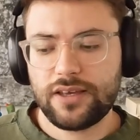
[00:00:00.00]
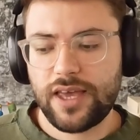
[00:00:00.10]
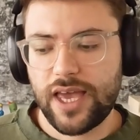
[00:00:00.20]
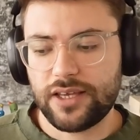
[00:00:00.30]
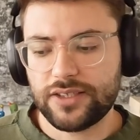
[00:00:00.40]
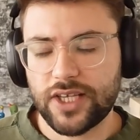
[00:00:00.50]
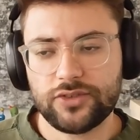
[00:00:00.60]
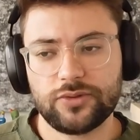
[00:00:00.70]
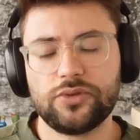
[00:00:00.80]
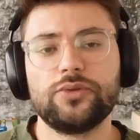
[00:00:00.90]
a
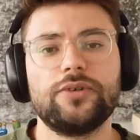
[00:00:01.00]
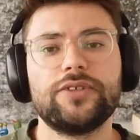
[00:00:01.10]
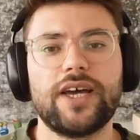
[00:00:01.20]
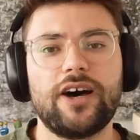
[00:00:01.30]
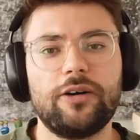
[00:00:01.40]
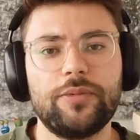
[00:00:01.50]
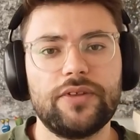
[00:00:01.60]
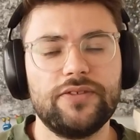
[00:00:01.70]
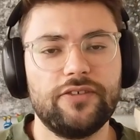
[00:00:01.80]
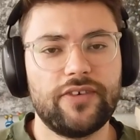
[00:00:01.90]
central tool to help
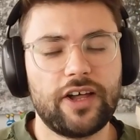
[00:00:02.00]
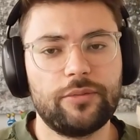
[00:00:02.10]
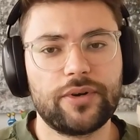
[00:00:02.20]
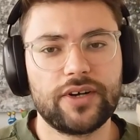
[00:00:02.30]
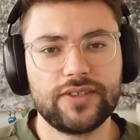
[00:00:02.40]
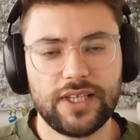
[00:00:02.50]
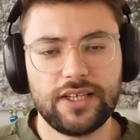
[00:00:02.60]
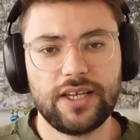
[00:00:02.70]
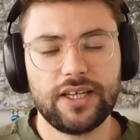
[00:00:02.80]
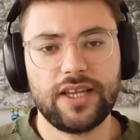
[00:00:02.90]
developers
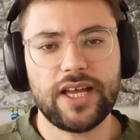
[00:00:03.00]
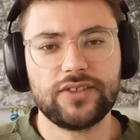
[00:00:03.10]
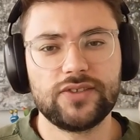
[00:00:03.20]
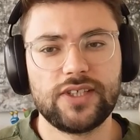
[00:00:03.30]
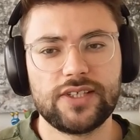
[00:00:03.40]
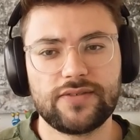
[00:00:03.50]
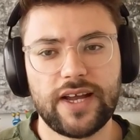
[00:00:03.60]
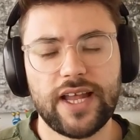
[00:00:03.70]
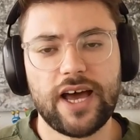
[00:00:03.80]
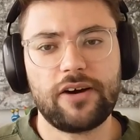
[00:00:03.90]
in agencies
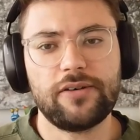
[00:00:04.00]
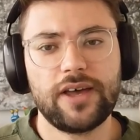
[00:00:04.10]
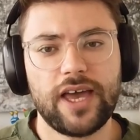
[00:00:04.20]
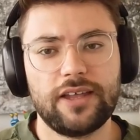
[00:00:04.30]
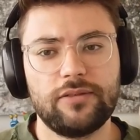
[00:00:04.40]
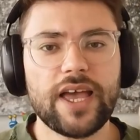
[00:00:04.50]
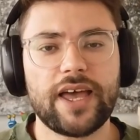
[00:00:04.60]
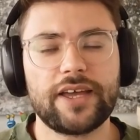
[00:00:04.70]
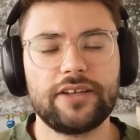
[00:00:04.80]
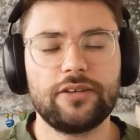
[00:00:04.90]
right now.
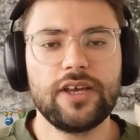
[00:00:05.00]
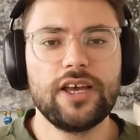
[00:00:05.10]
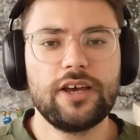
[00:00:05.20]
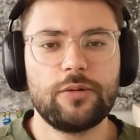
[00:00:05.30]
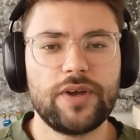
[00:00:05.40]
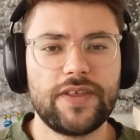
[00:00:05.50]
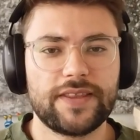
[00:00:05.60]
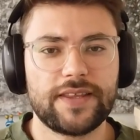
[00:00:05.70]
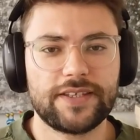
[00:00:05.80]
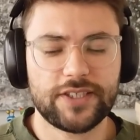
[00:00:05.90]
And we
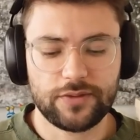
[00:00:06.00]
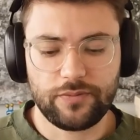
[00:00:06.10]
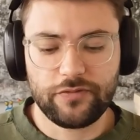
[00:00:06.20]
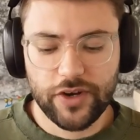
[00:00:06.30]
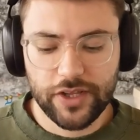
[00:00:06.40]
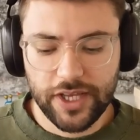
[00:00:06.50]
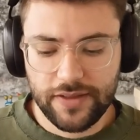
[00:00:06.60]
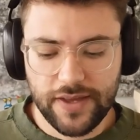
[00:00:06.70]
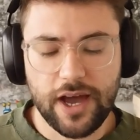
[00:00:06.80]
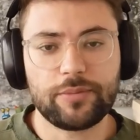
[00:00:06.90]
think that this is
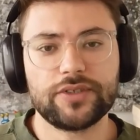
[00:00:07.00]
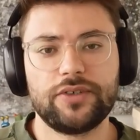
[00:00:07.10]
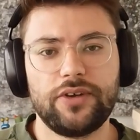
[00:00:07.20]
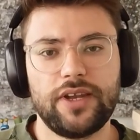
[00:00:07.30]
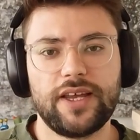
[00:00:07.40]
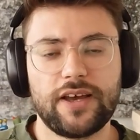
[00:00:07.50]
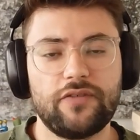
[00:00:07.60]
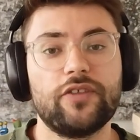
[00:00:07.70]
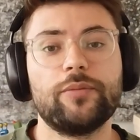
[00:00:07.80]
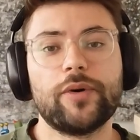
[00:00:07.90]
really the opportunity
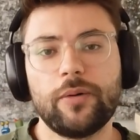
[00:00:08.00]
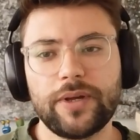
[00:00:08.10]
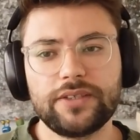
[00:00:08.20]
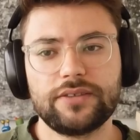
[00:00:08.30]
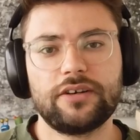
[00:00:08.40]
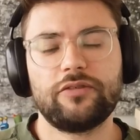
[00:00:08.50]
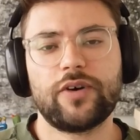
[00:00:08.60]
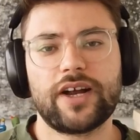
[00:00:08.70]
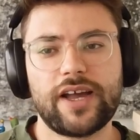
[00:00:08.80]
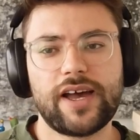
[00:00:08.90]
of the moment of
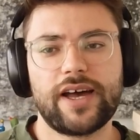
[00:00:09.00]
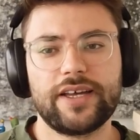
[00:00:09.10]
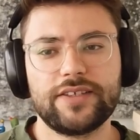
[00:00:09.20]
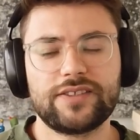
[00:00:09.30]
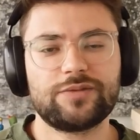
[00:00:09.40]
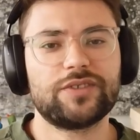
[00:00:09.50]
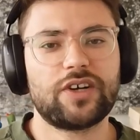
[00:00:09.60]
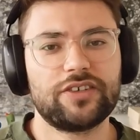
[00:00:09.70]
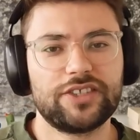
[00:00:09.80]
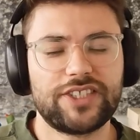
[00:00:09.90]
where AI is. It's
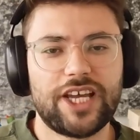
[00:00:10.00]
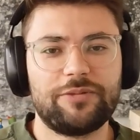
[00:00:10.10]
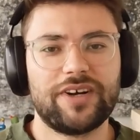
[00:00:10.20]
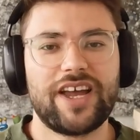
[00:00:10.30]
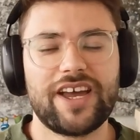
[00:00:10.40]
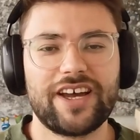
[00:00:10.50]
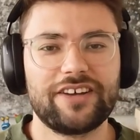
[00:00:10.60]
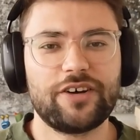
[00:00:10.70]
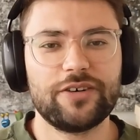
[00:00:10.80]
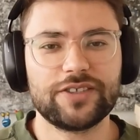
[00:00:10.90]
hard to say where
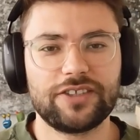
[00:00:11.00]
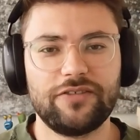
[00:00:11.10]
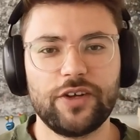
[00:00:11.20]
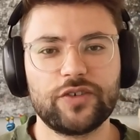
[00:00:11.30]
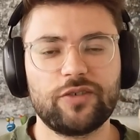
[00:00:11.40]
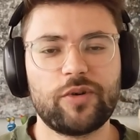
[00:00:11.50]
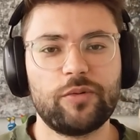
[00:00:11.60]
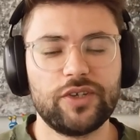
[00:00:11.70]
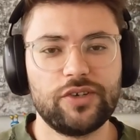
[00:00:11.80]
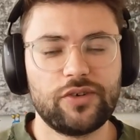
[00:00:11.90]
AI goes in the future, but
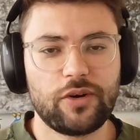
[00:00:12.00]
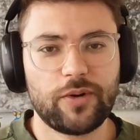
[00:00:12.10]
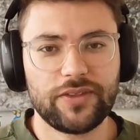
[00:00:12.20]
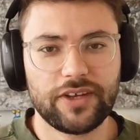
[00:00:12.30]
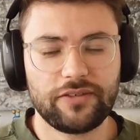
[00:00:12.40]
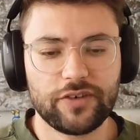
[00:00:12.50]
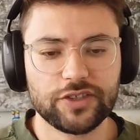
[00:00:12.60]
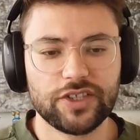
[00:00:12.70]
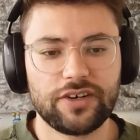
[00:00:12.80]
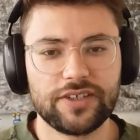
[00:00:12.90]
we do know one thing for
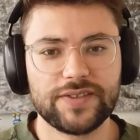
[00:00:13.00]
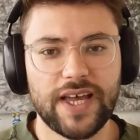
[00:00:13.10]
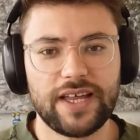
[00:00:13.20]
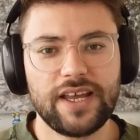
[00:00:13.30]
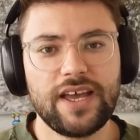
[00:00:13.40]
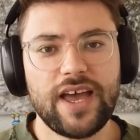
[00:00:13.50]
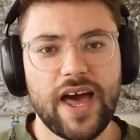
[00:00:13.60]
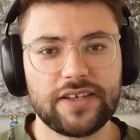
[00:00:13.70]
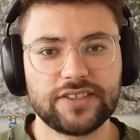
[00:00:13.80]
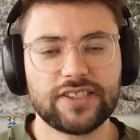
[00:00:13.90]
sure is that
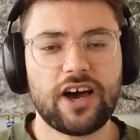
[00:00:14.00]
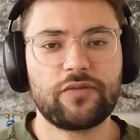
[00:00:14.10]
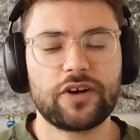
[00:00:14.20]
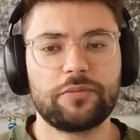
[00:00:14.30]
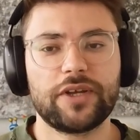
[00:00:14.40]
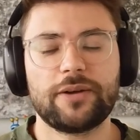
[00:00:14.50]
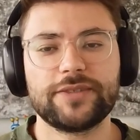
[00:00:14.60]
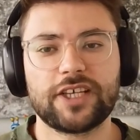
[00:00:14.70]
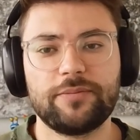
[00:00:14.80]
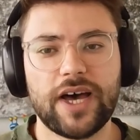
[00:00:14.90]
as software
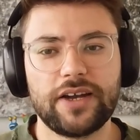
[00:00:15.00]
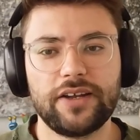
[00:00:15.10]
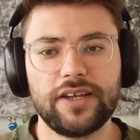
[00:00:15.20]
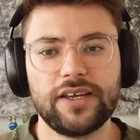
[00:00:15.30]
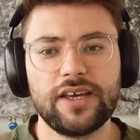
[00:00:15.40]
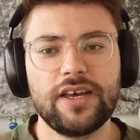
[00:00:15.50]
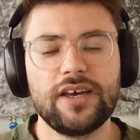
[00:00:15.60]
becomes a commodity,